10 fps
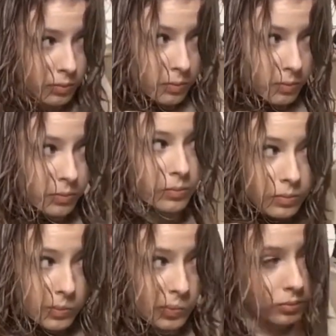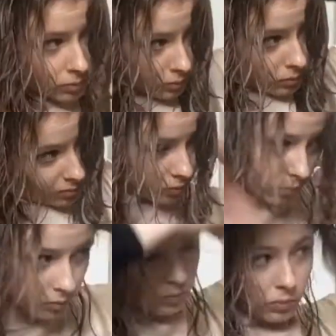part, honestly, was just trying
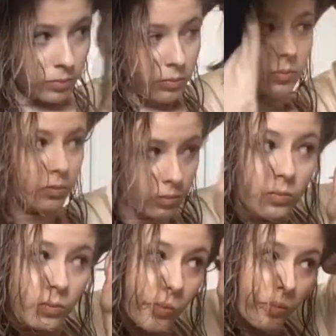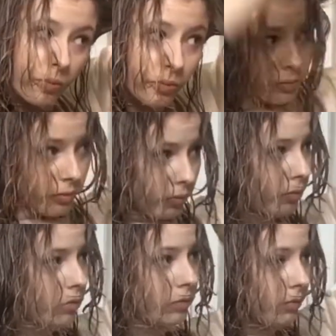to make sure that I got an even line with the
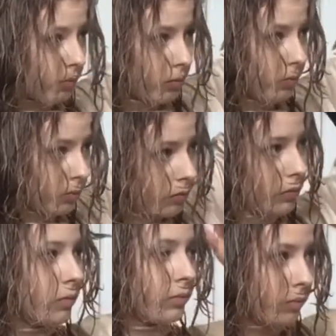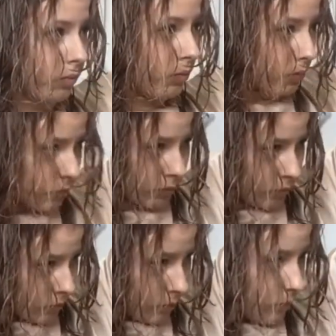scissors and could actually see what the heck
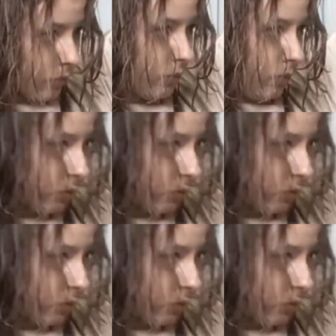was happening.